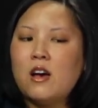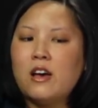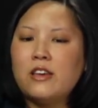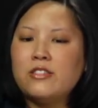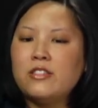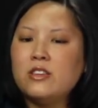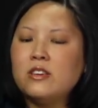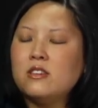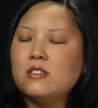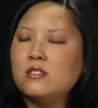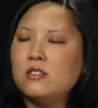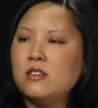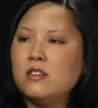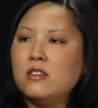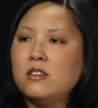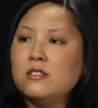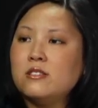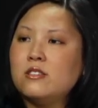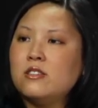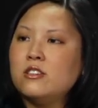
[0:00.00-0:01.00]
I think
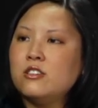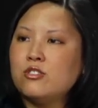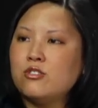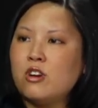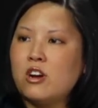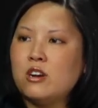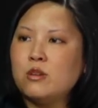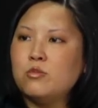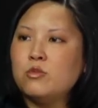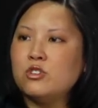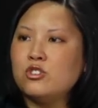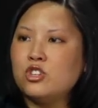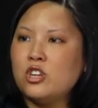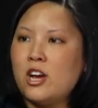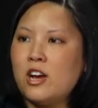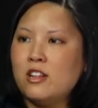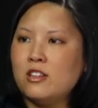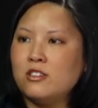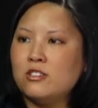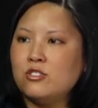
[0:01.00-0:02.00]
it is an incredible
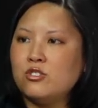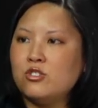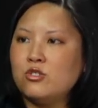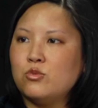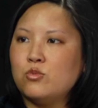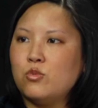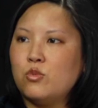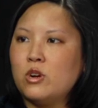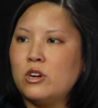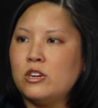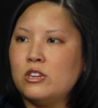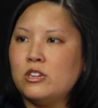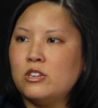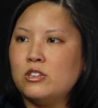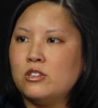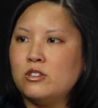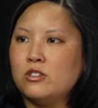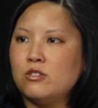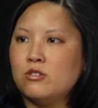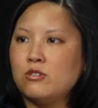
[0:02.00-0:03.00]
challenge
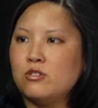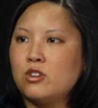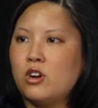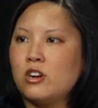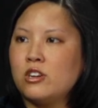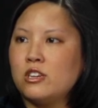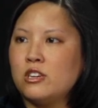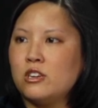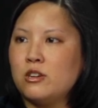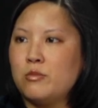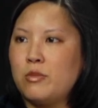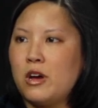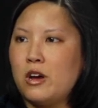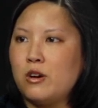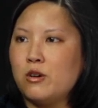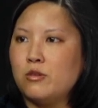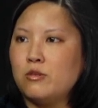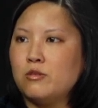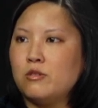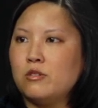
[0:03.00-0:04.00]
when you're talking
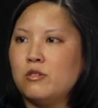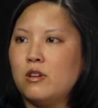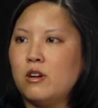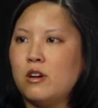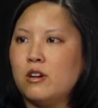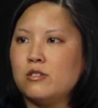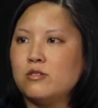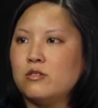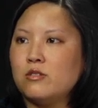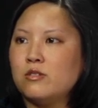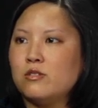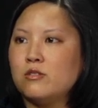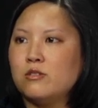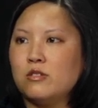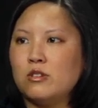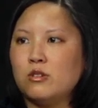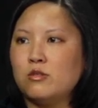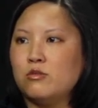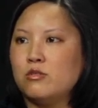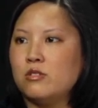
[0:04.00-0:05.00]
about
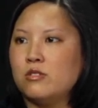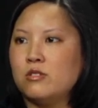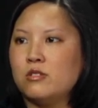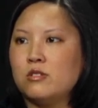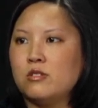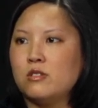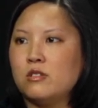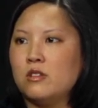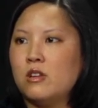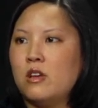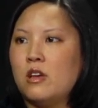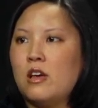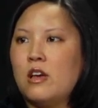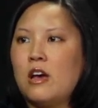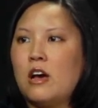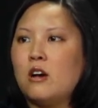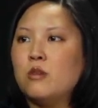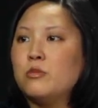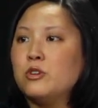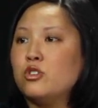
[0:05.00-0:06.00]
just
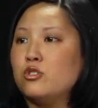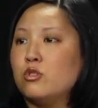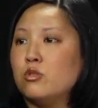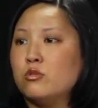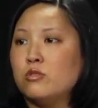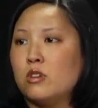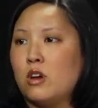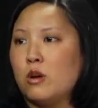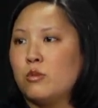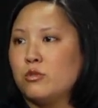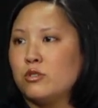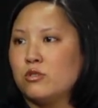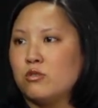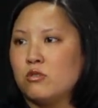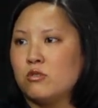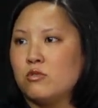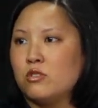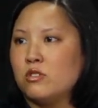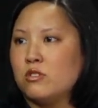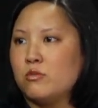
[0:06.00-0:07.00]
how much goes on with
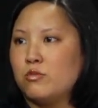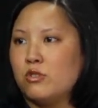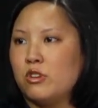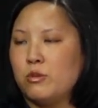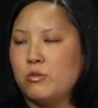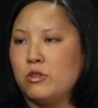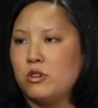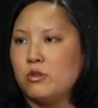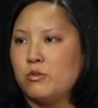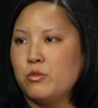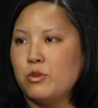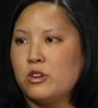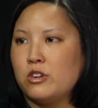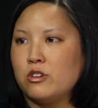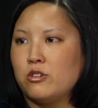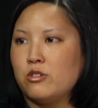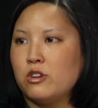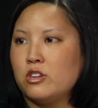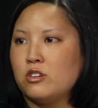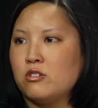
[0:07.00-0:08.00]
service deployment and
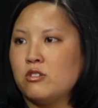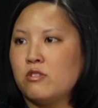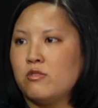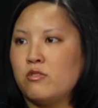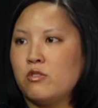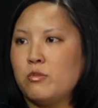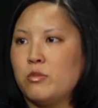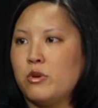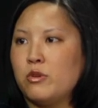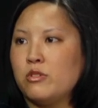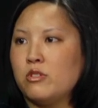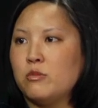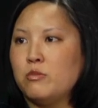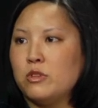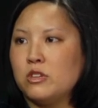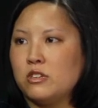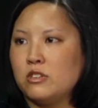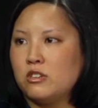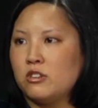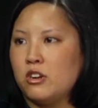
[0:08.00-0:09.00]
reintegration for both the
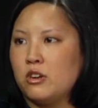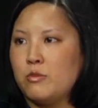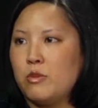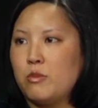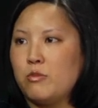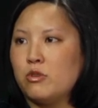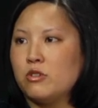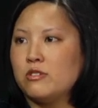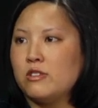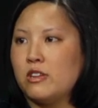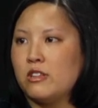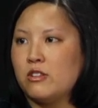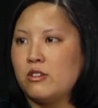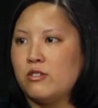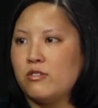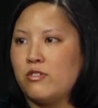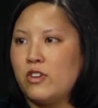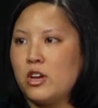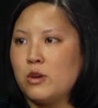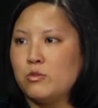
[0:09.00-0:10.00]
military members and
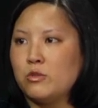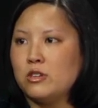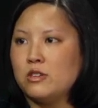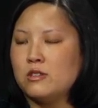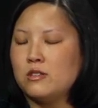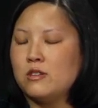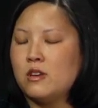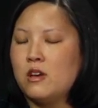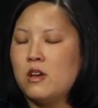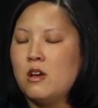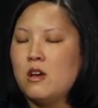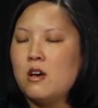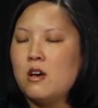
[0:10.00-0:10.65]
their families.